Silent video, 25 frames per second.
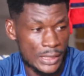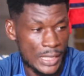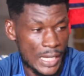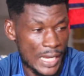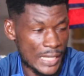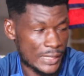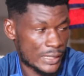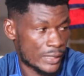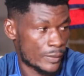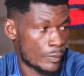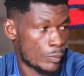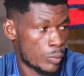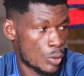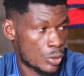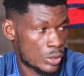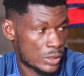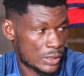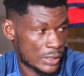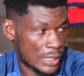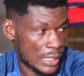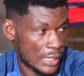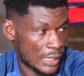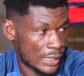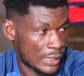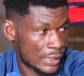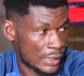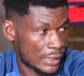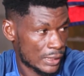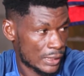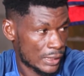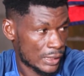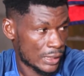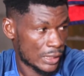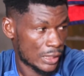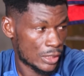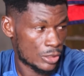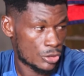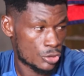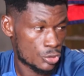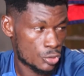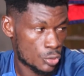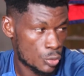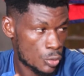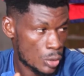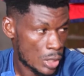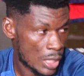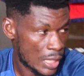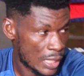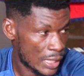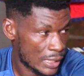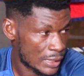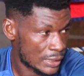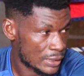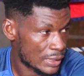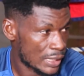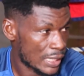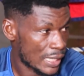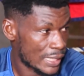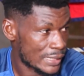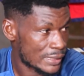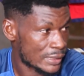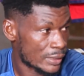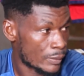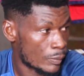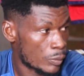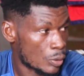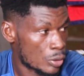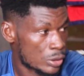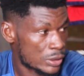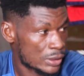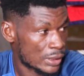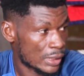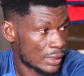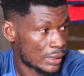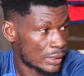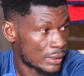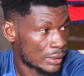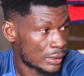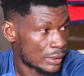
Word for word: as a boxer and throw hand as a boxer,